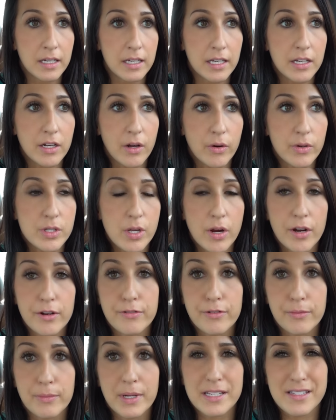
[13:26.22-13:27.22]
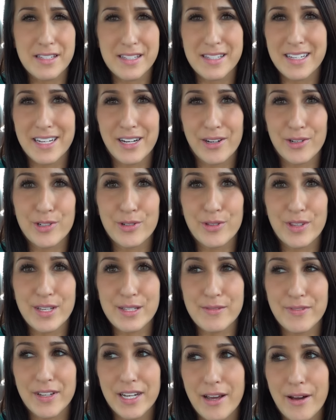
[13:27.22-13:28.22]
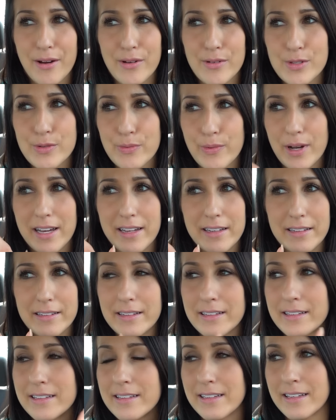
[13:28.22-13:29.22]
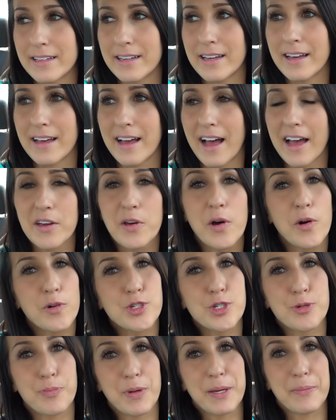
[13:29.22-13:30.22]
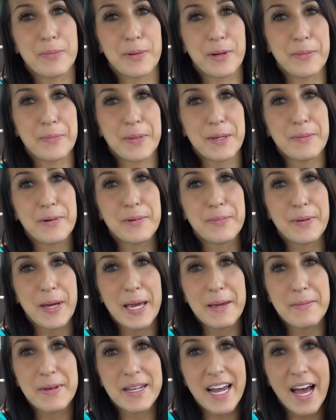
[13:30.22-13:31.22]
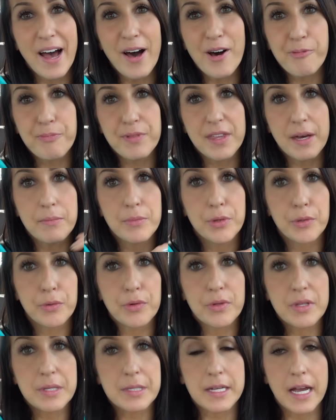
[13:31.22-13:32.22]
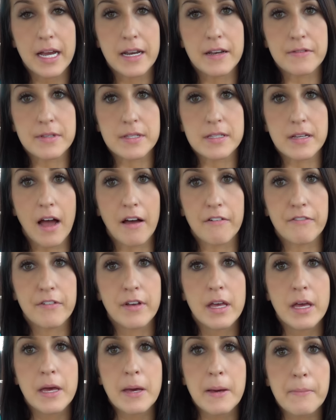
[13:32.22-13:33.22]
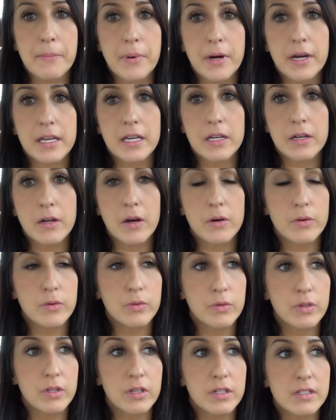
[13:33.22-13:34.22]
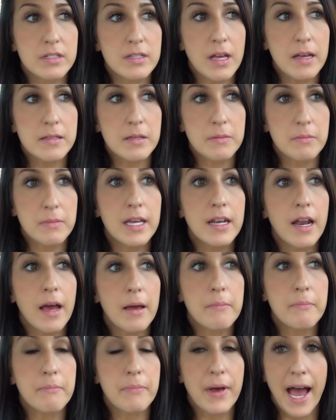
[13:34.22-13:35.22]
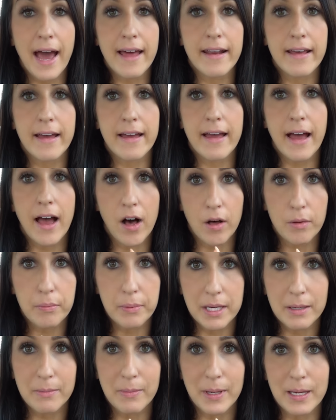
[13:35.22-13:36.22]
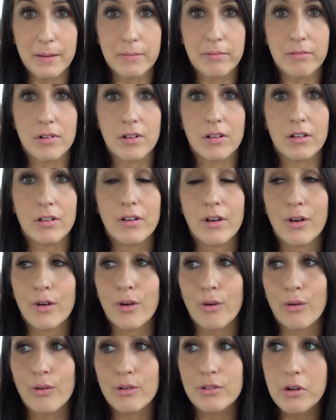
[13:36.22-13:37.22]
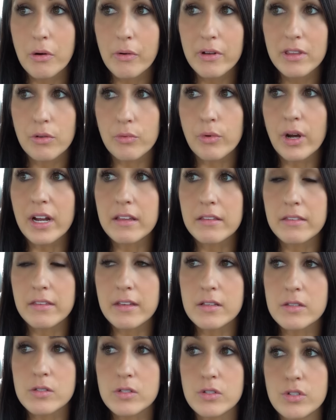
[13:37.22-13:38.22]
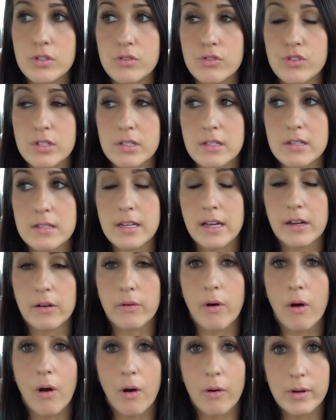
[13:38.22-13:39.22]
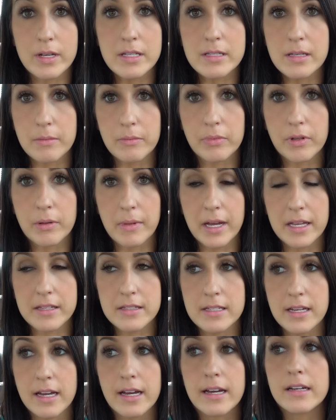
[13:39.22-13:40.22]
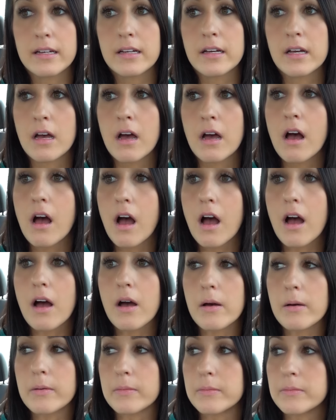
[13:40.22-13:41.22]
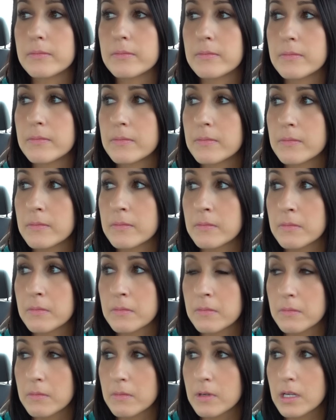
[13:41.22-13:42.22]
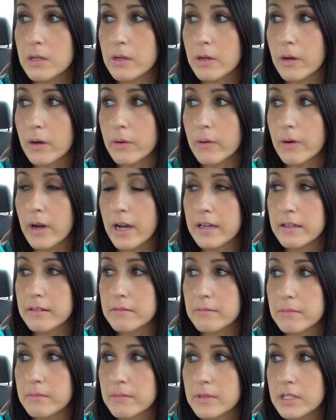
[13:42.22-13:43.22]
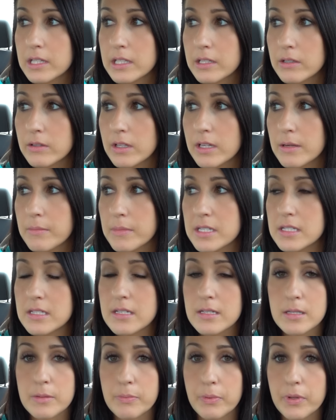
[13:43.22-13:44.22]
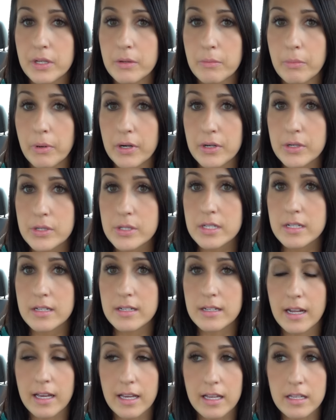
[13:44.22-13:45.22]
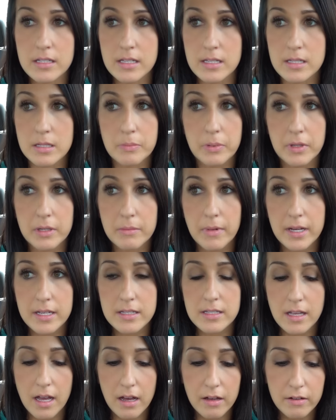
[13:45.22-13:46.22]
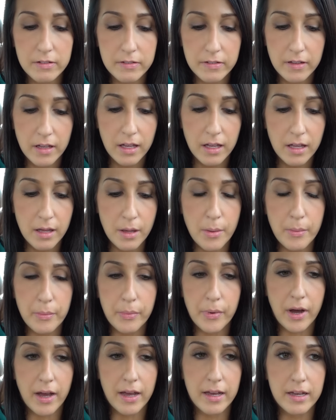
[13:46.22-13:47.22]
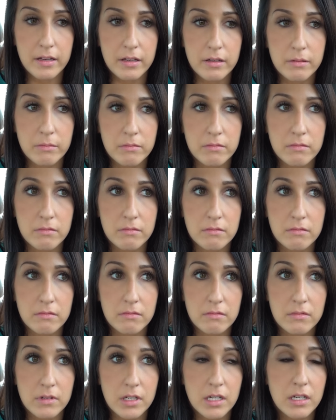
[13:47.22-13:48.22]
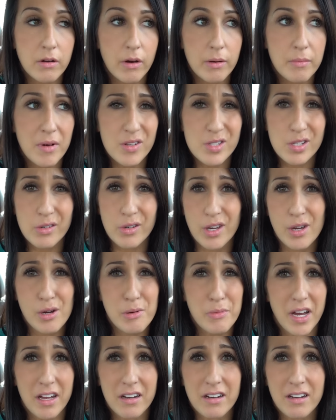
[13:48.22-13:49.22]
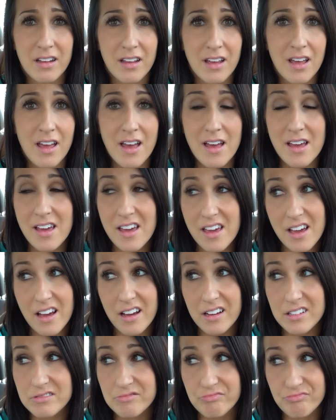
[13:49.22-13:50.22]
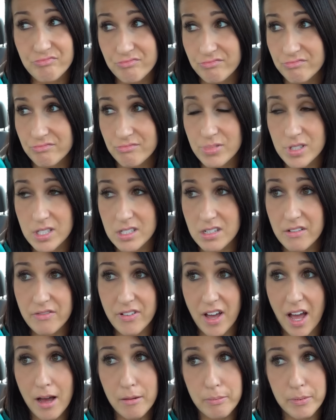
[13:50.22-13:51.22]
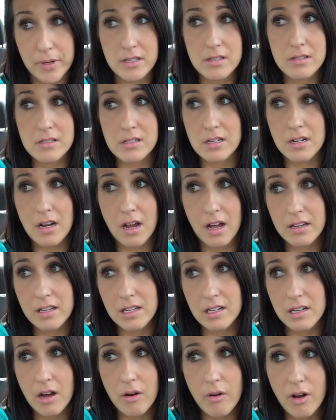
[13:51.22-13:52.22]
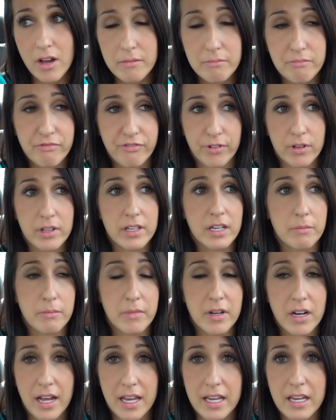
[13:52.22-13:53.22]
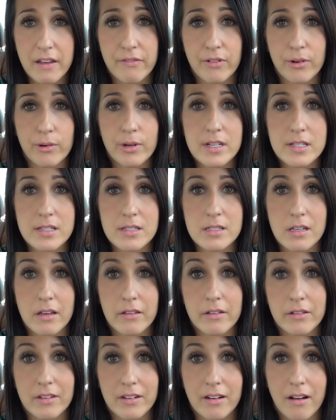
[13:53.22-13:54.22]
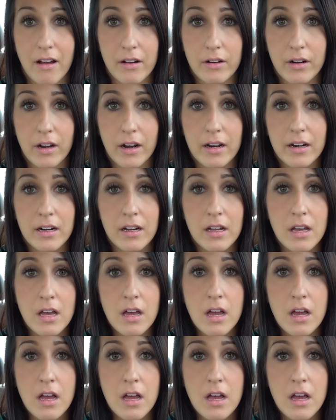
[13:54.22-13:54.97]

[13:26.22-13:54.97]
you know, it's hard for me to sit here and do these videos when I coach people and people pay me to help them through this kind of stuff. But, you know, it doesn't mean I'm bad at helping people or knowing the right things to do just because I don't always implement it. You know, I clearly am a disciplined person and I can discipline myself, but, you know, I'm also human and stuff happens, and I fully admit I eat for reasons other than hunger.